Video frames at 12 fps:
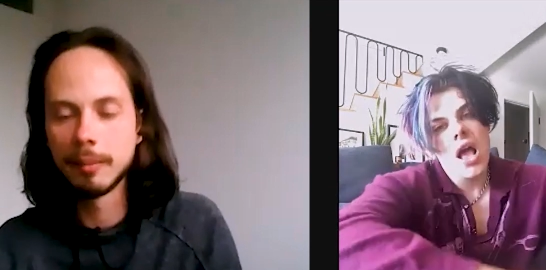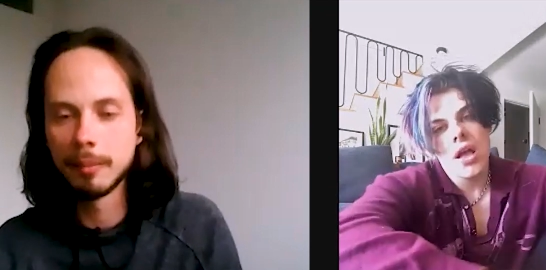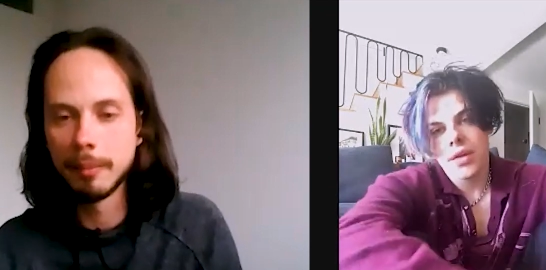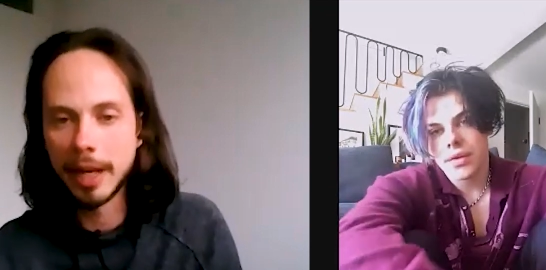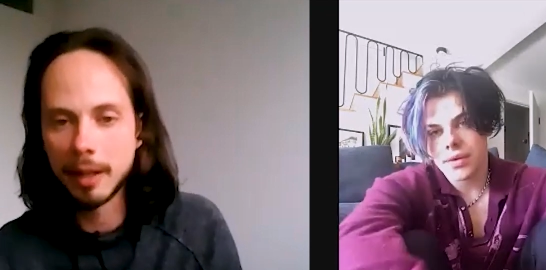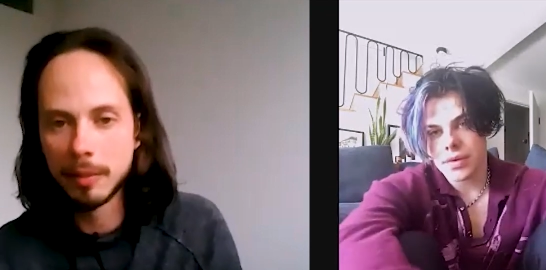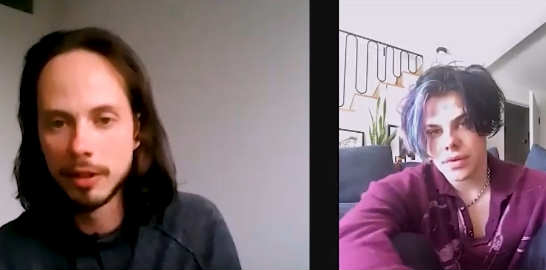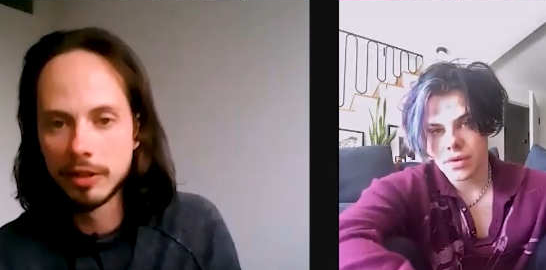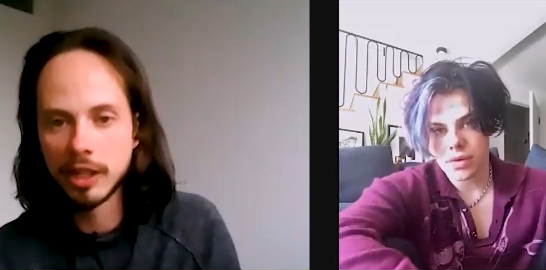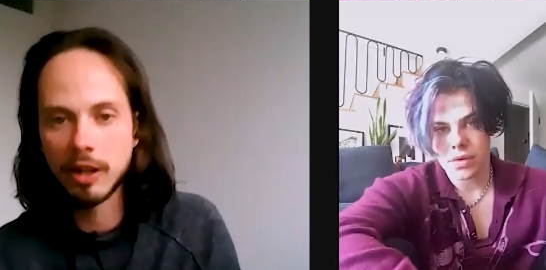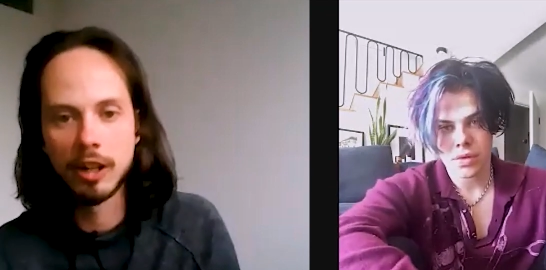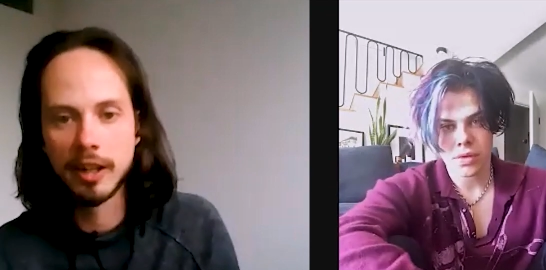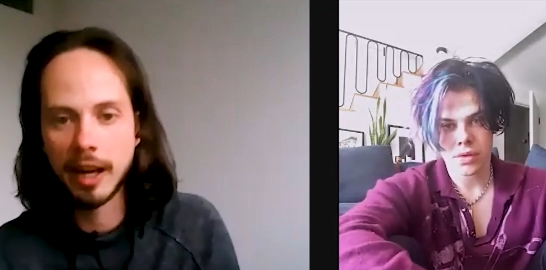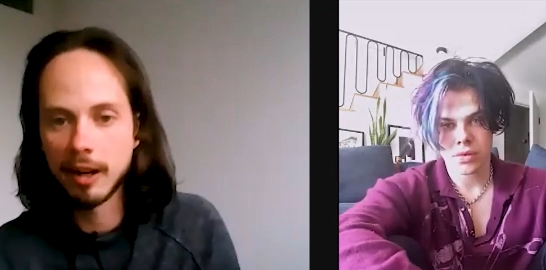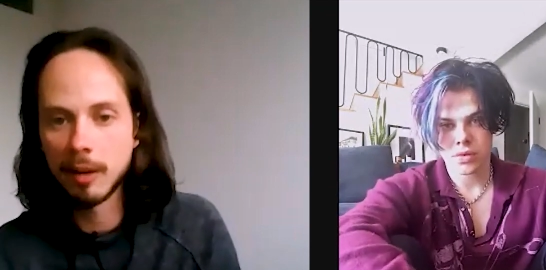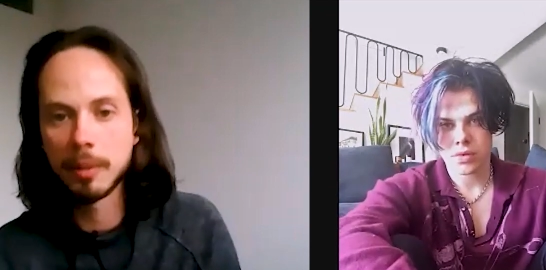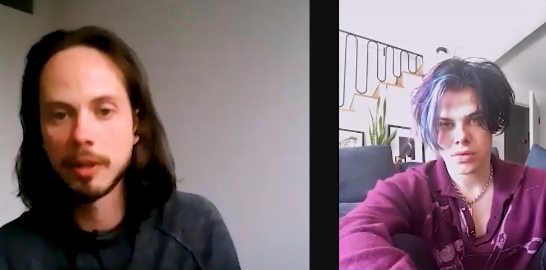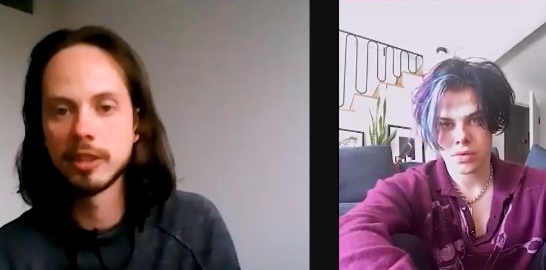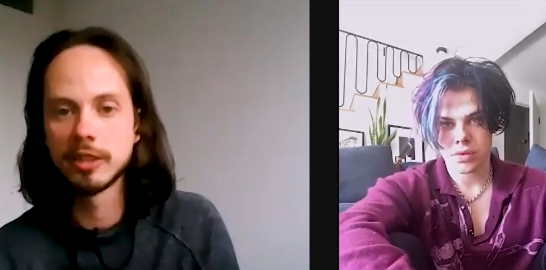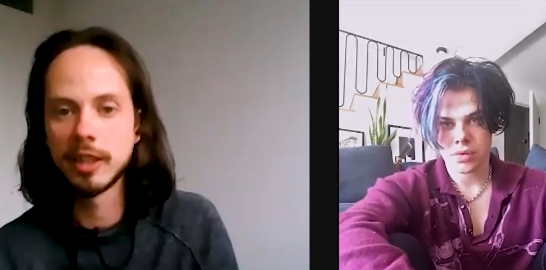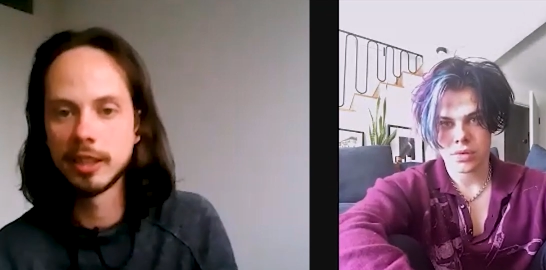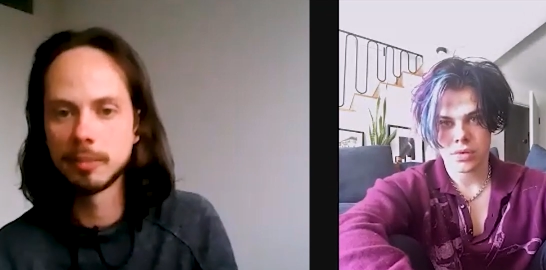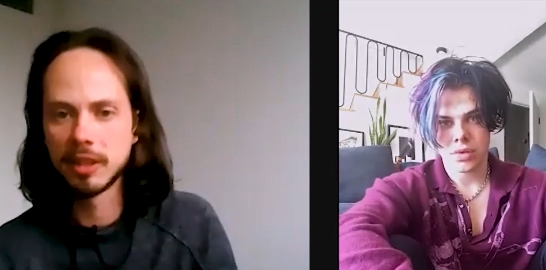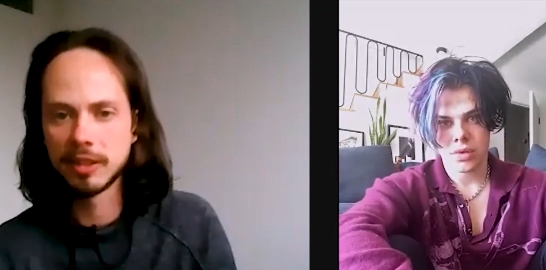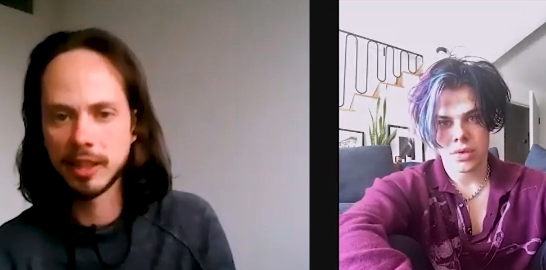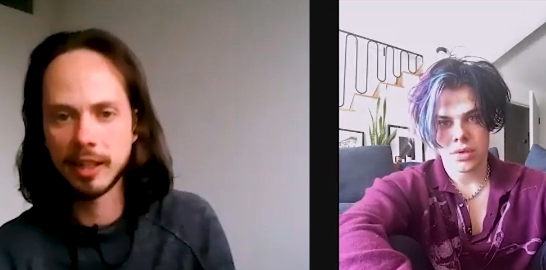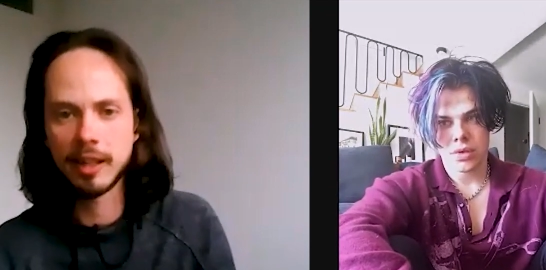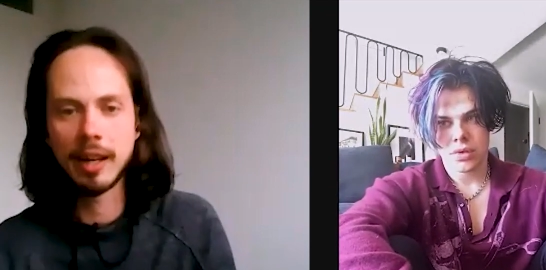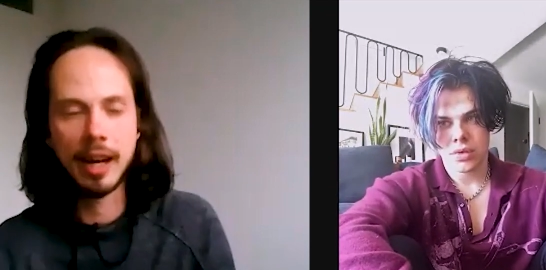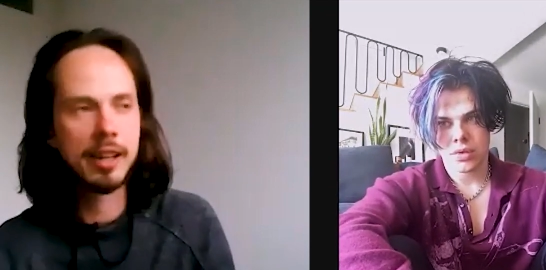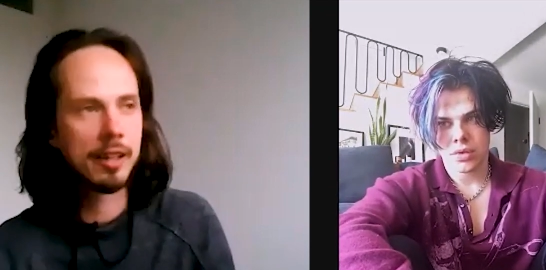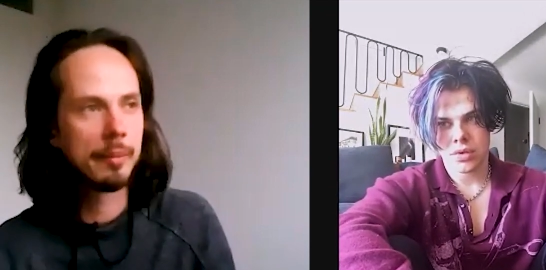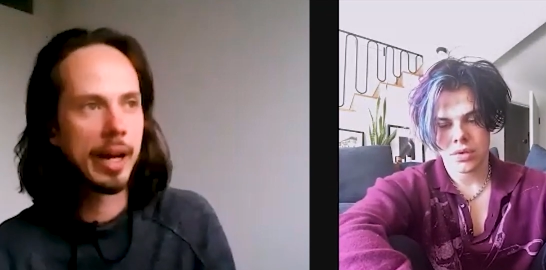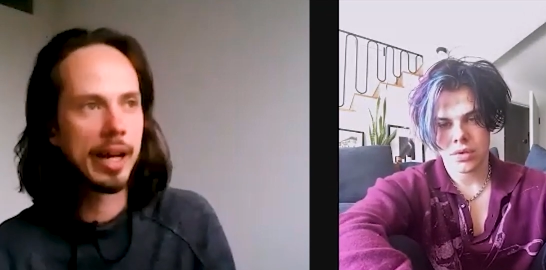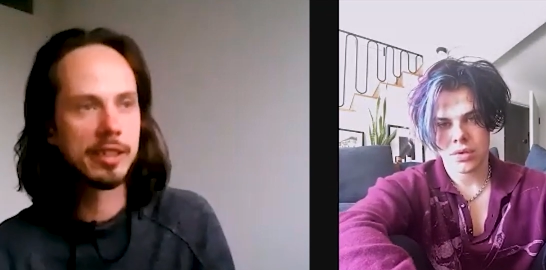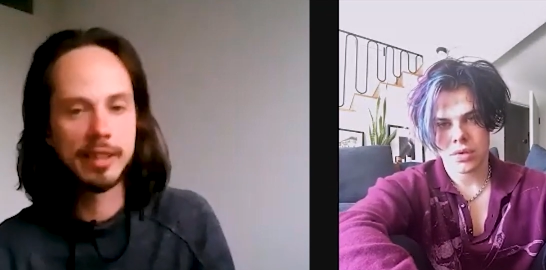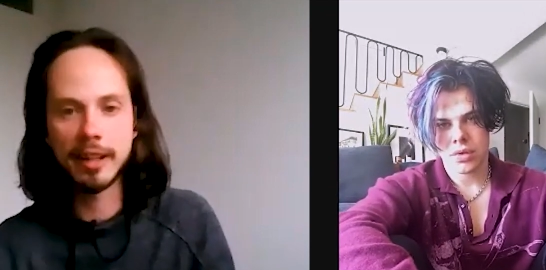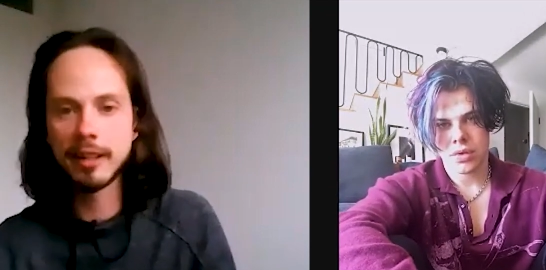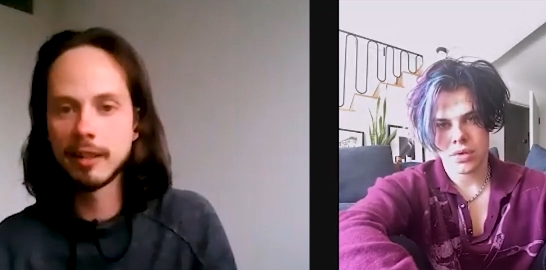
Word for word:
Speaker 1: make music or get up on stage because i i can imagine that